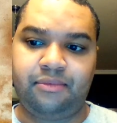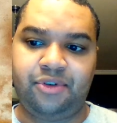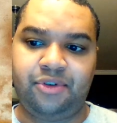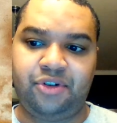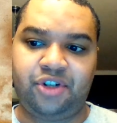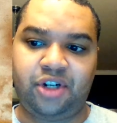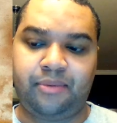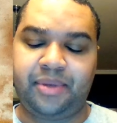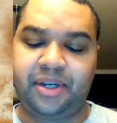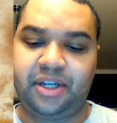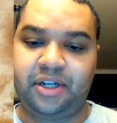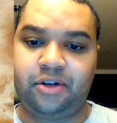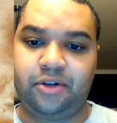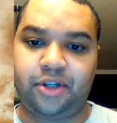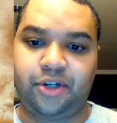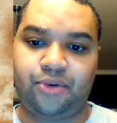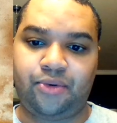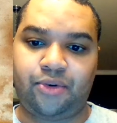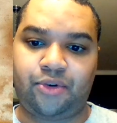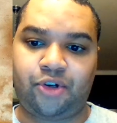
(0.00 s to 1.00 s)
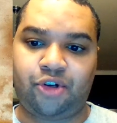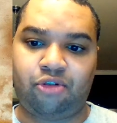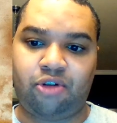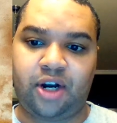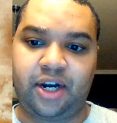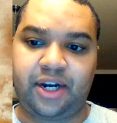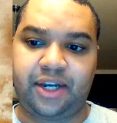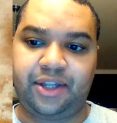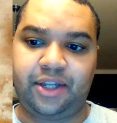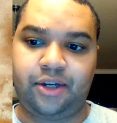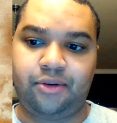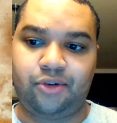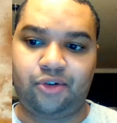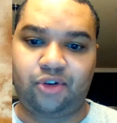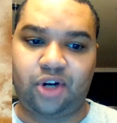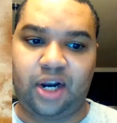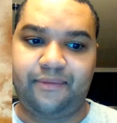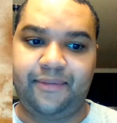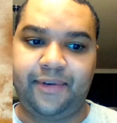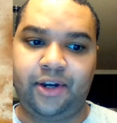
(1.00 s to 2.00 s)
jumping into the truck and then
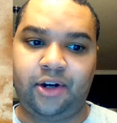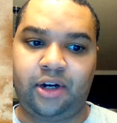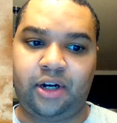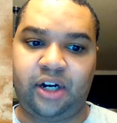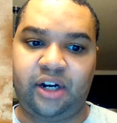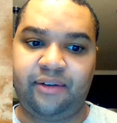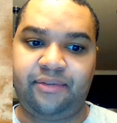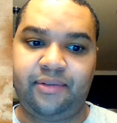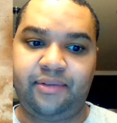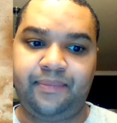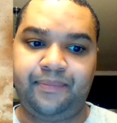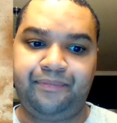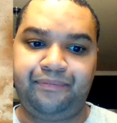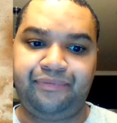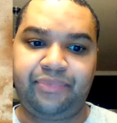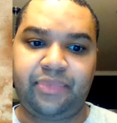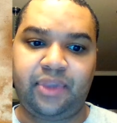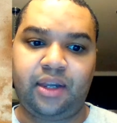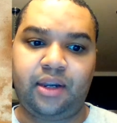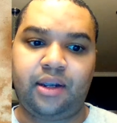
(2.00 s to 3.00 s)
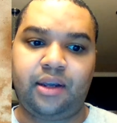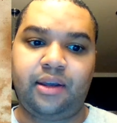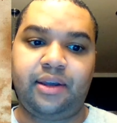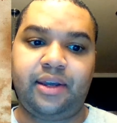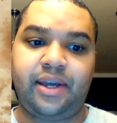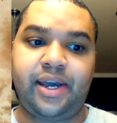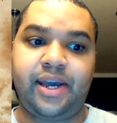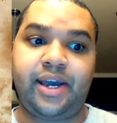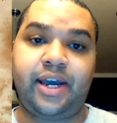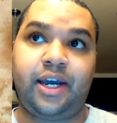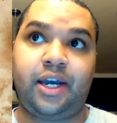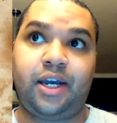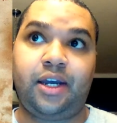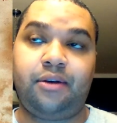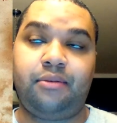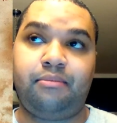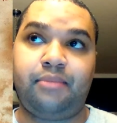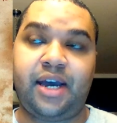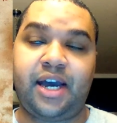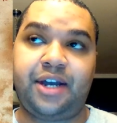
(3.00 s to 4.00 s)
driving off.
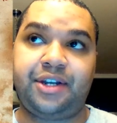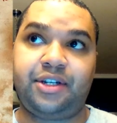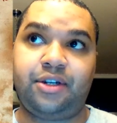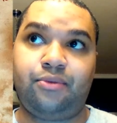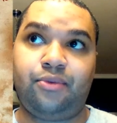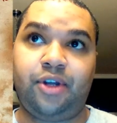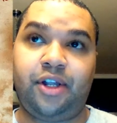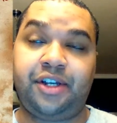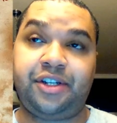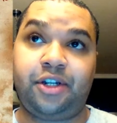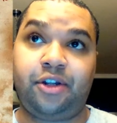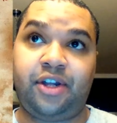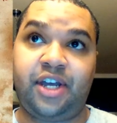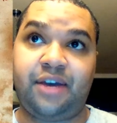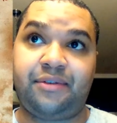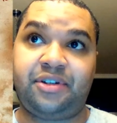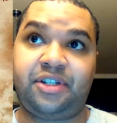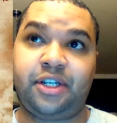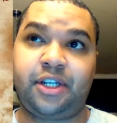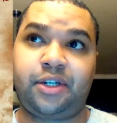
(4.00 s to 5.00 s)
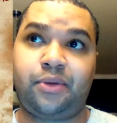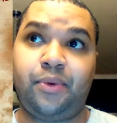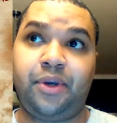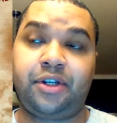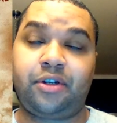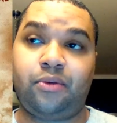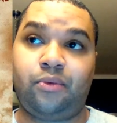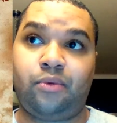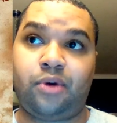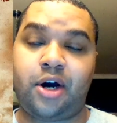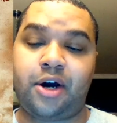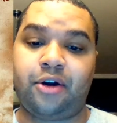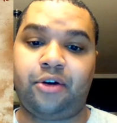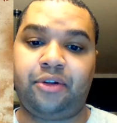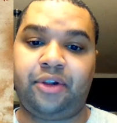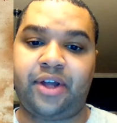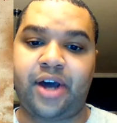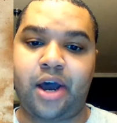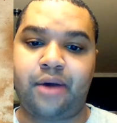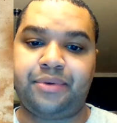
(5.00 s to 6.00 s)
And Madison realized they only have 6 weeks of water
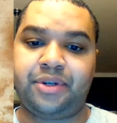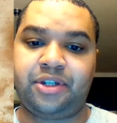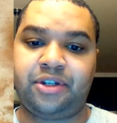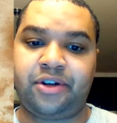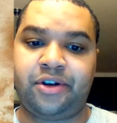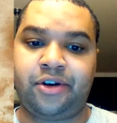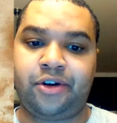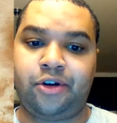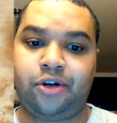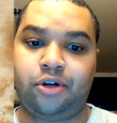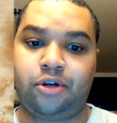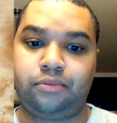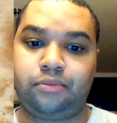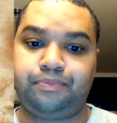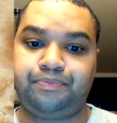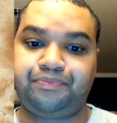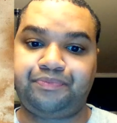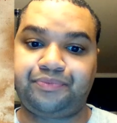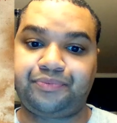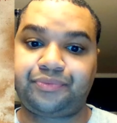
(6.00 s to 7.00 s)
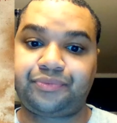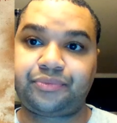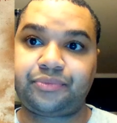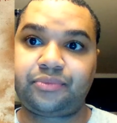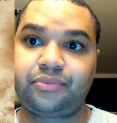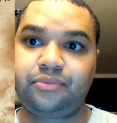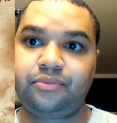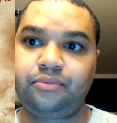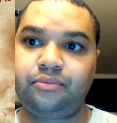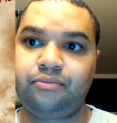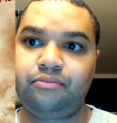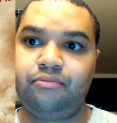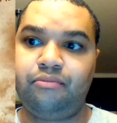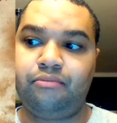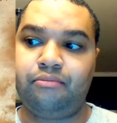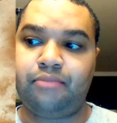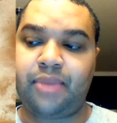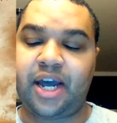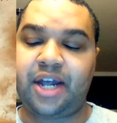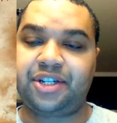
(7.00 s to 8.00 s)
left, so
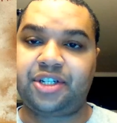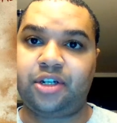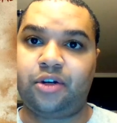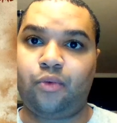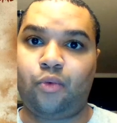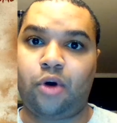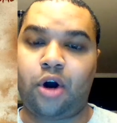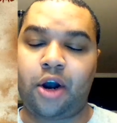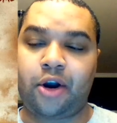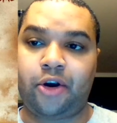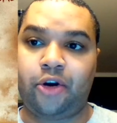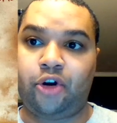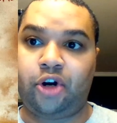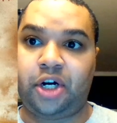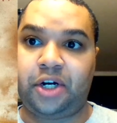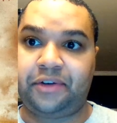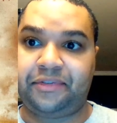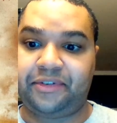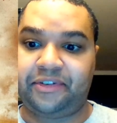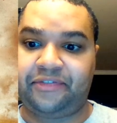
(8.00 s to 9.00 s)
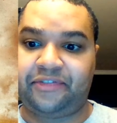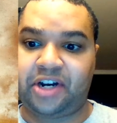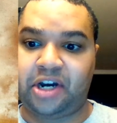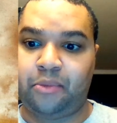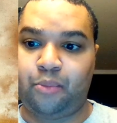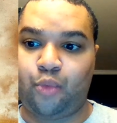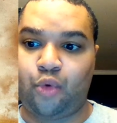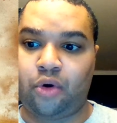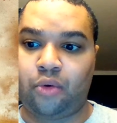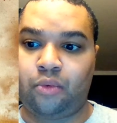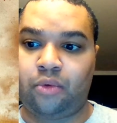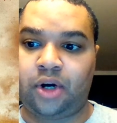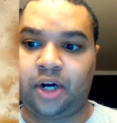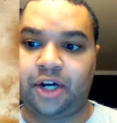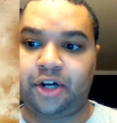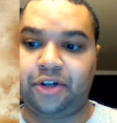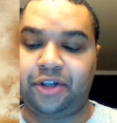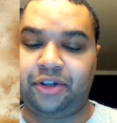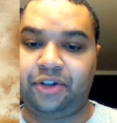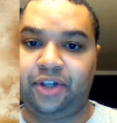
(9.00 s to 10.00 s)
Madison and Walker go off to find more
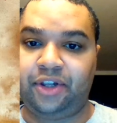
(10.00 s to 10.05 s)
water.